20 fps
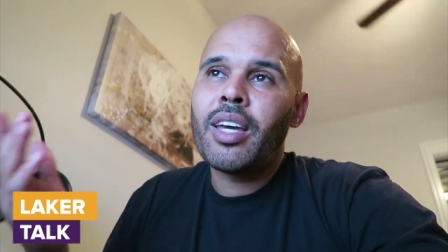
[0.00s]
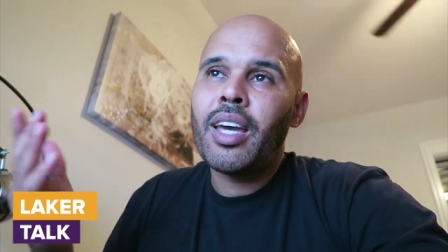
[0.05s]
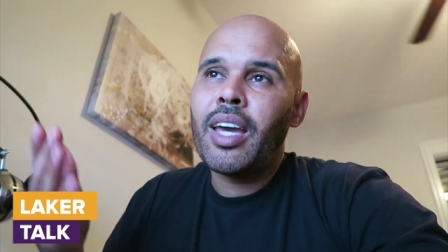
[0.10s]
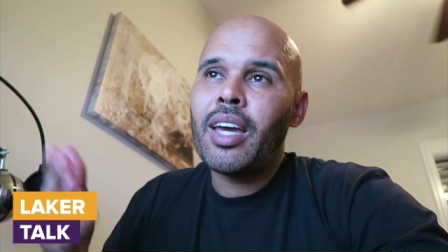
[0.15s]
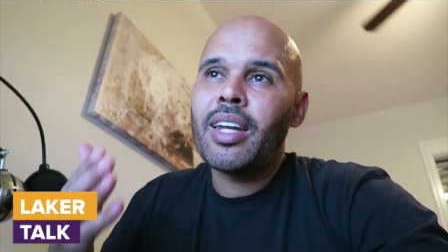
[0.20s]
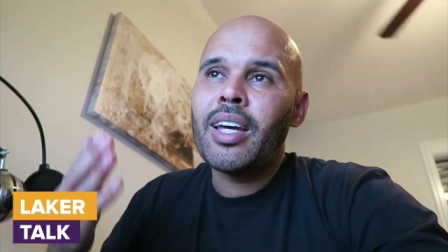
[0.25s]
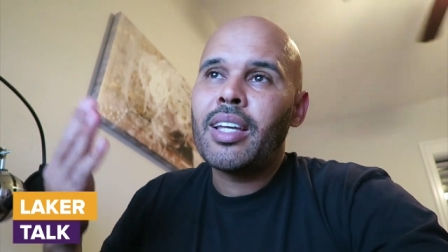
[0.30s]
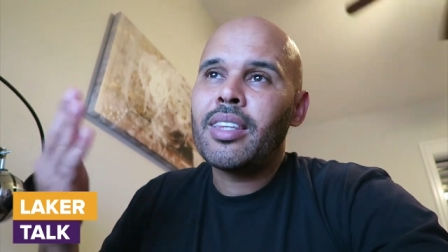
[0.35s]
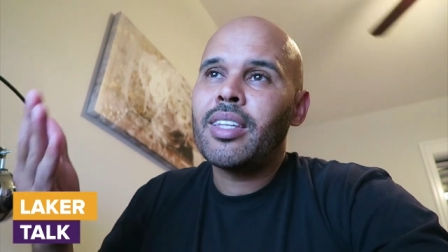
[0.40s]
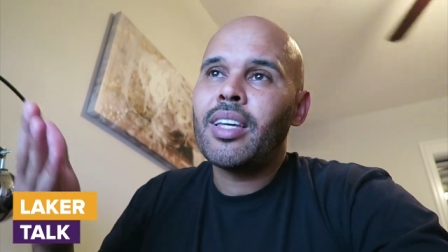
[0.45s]

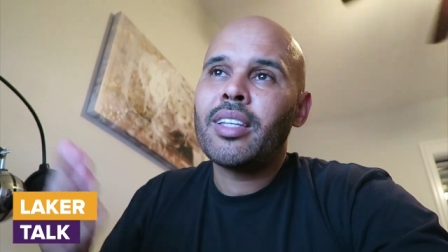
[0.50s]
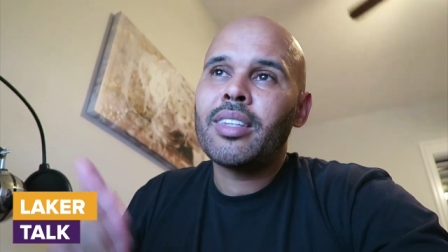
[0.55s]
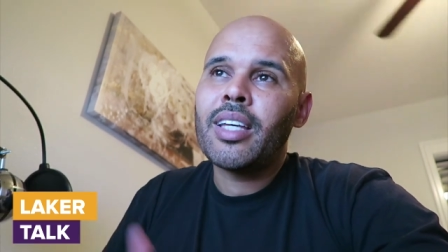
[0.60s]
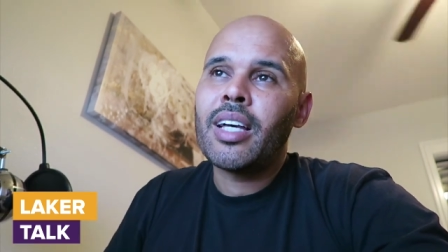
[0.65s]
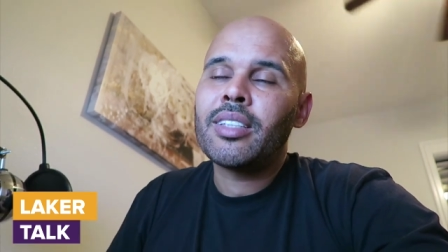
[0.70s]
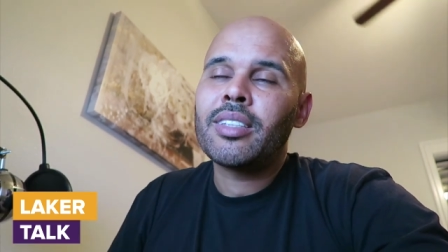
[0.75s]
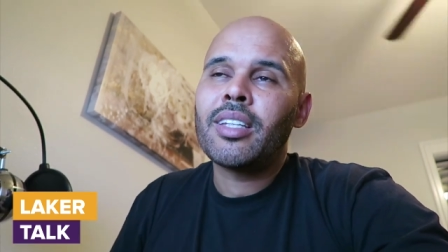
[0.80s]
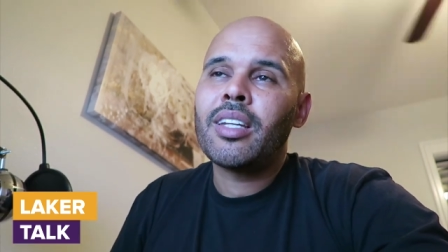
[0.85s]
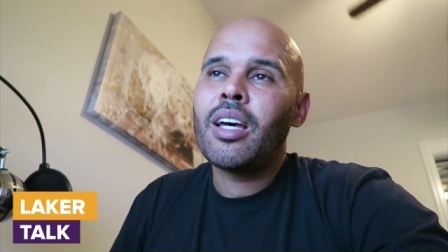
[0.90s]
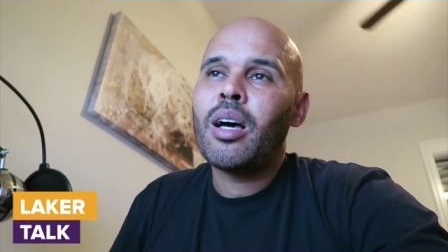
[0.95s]
And I think
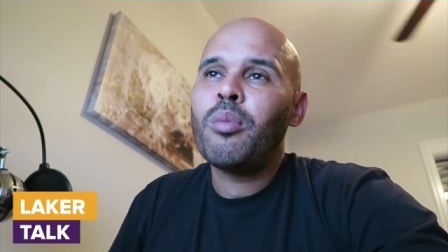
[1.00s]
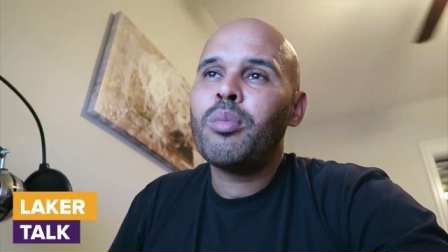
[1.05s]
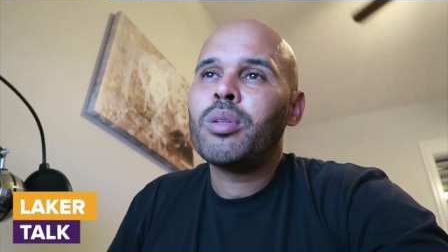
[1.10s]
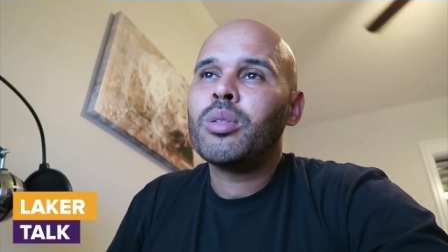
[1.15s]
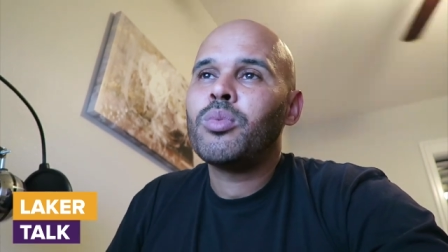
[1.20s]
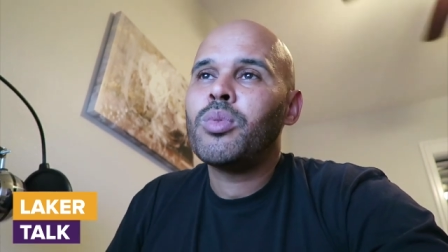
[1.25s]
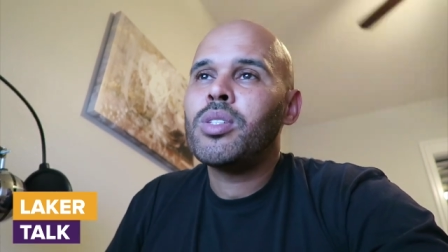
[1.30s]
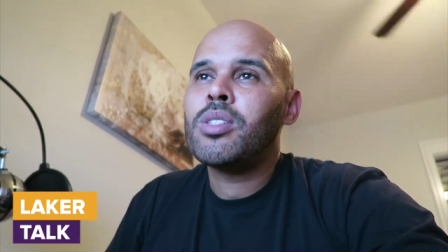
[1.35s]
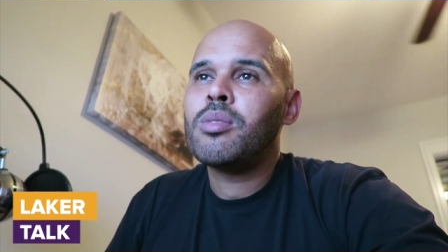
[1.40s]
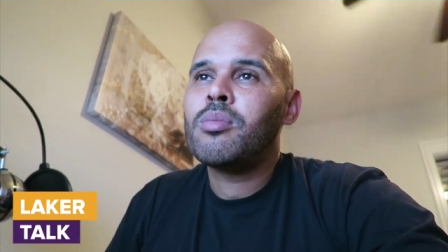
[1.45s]
that's going to help
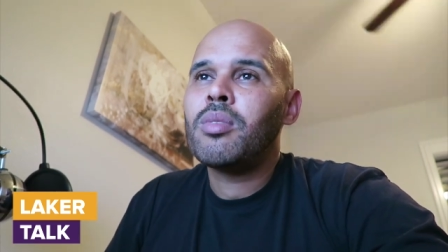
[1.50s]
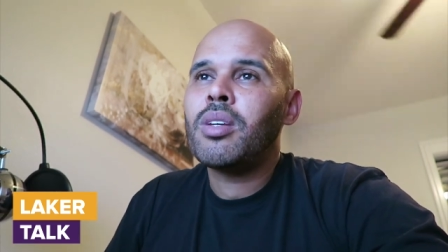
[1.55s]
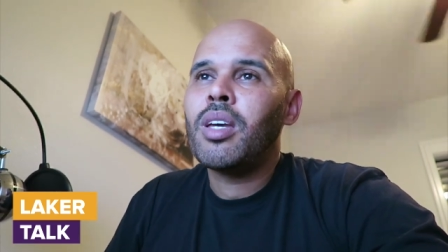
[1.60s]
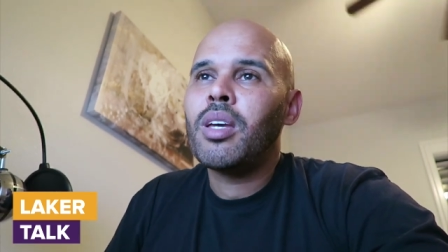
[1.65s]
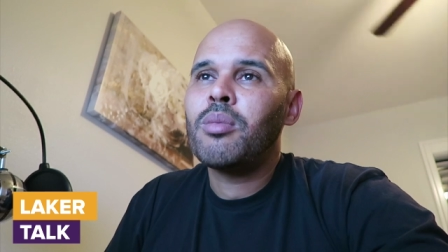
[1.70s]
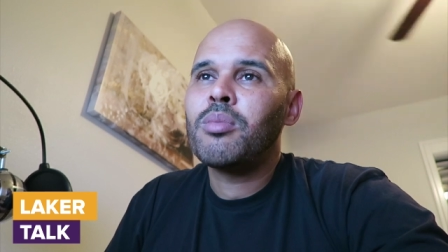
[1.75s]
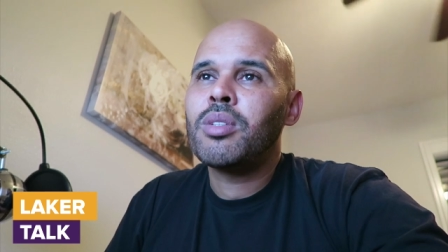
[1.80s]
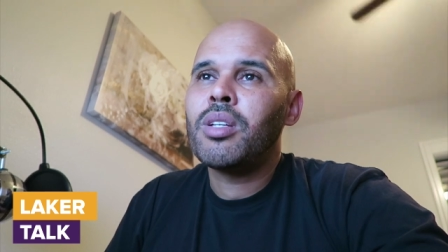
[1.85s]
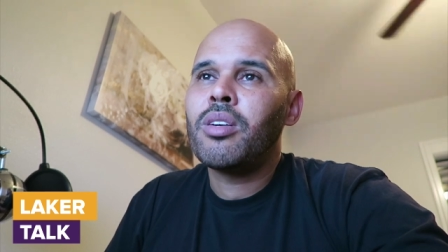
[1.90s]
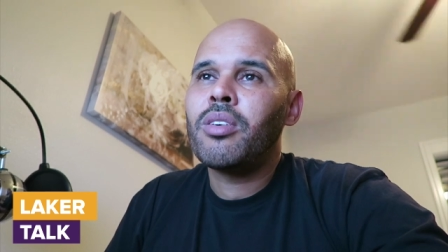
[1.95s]
us win some
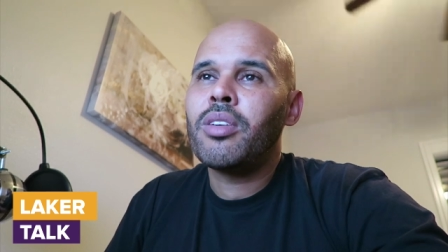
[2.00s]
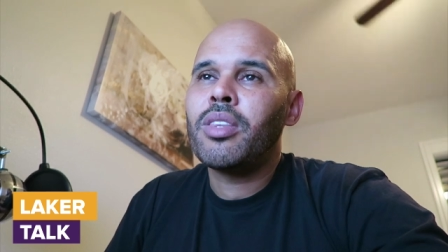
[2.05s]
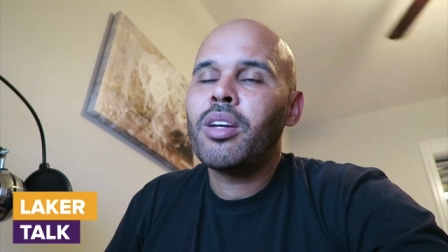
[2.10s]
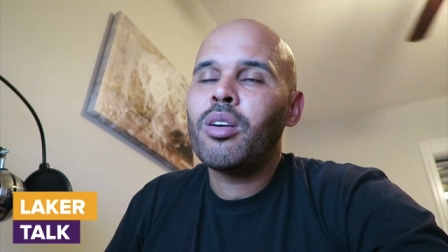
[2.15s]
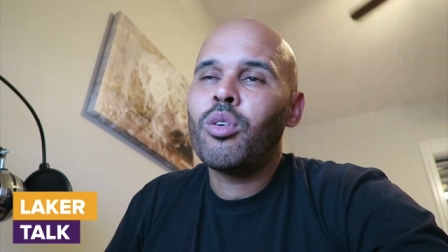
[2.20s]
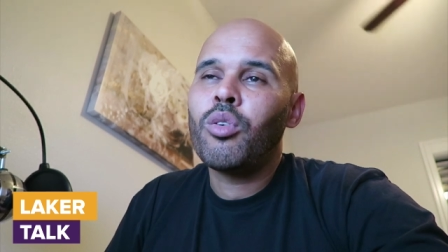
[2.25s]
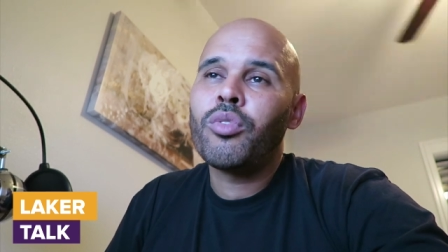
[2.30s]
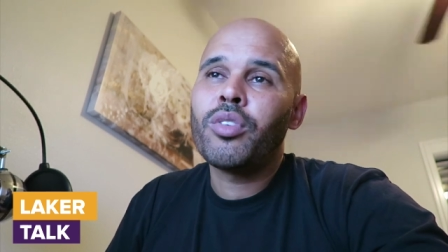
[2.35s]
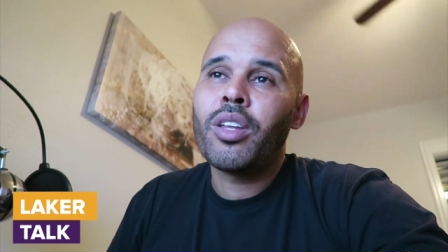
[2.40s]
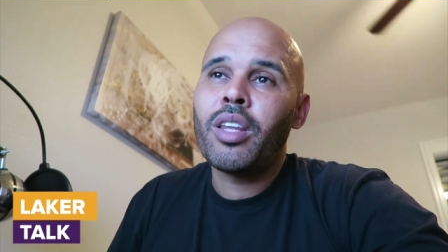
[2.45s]
games here and
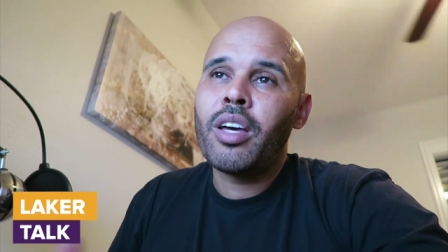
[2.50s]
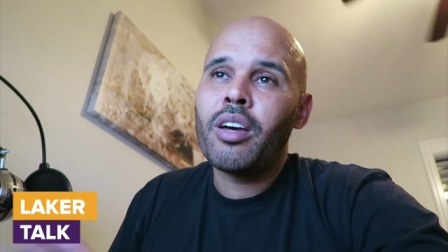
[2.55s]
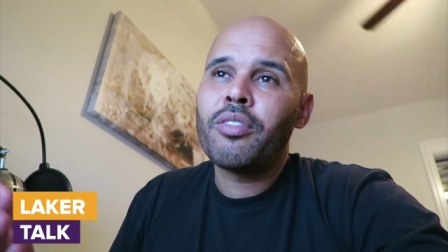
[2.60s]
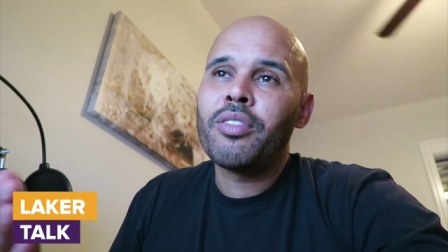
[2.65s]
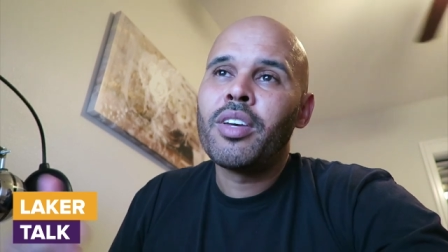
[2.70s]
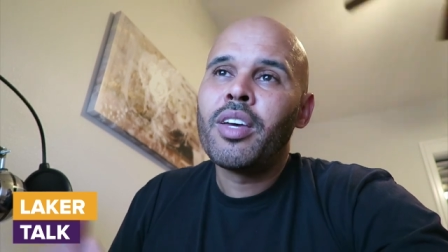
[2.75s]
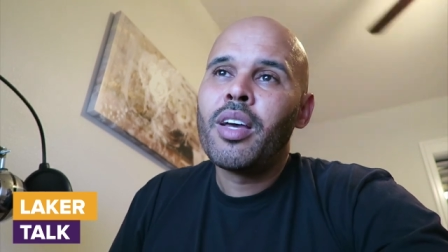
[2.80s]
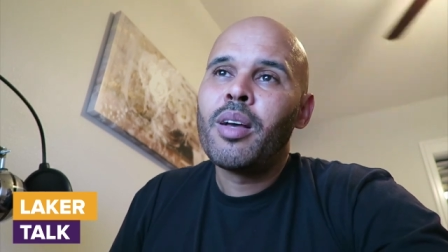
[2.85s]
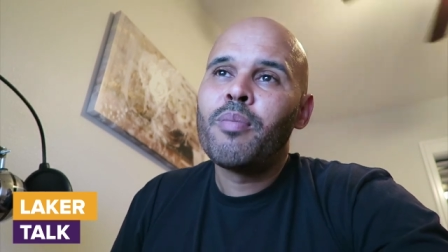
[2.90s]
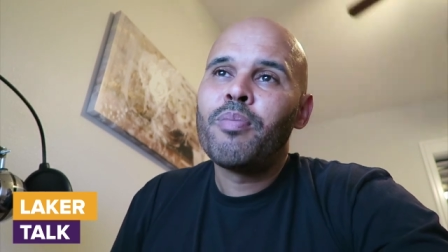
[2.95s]
there over the
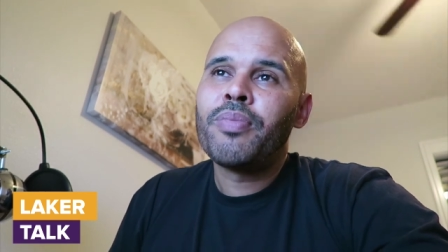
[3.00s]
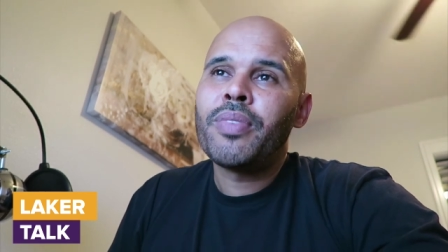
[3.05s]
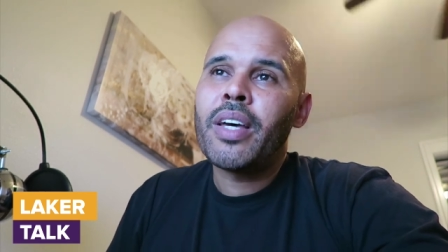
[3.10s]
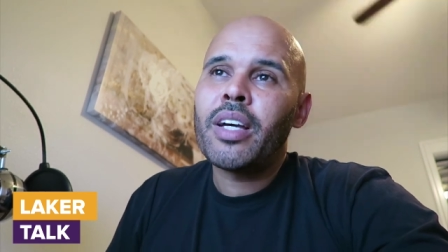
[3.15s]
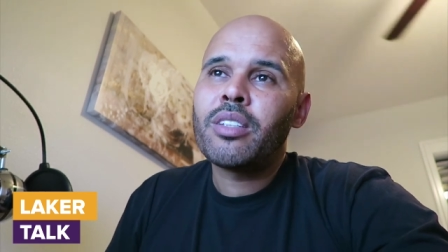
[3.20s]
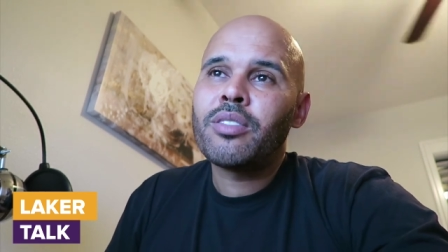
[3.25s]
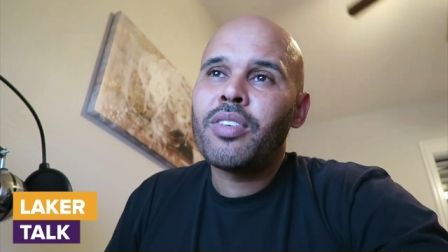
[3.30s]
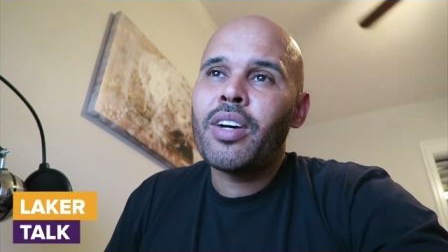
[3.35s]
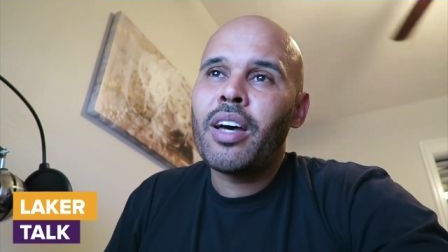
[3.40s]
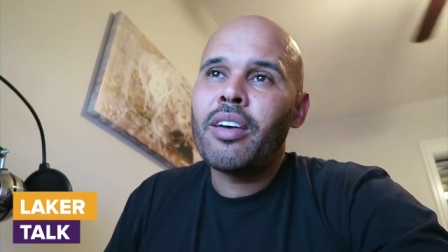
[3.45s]
left
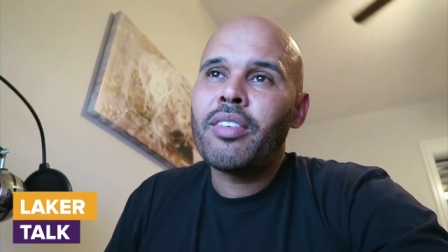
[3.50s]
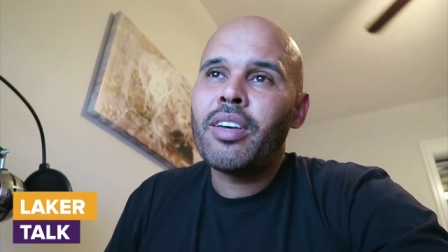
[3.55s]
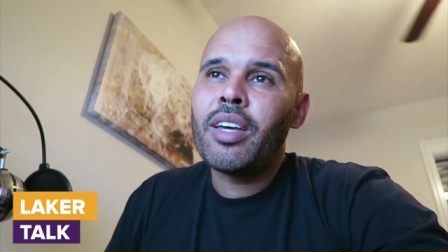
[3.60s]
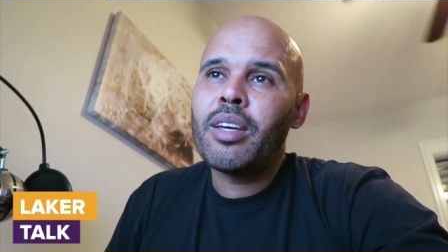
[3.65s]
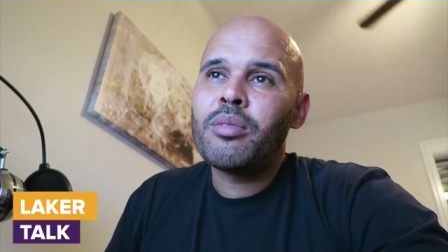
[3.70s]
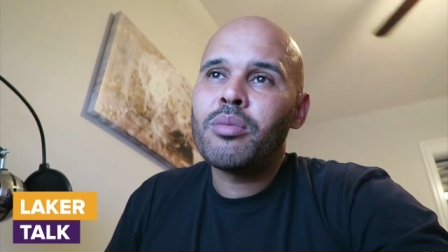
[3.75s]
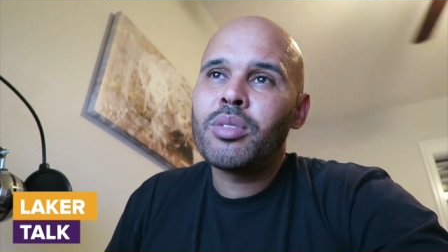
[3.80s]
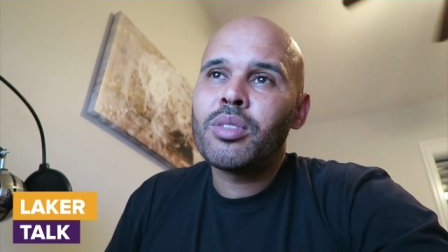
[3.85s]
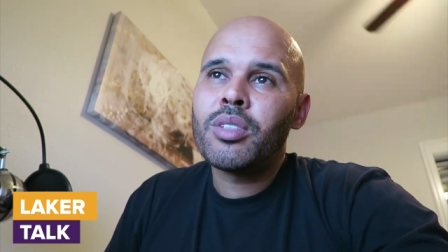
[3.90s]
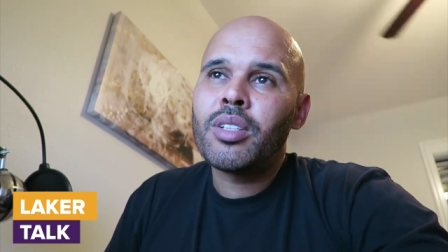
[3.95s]
next five
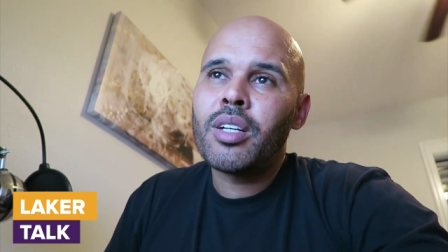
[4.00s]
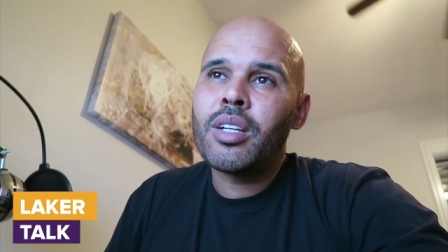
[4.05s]
games.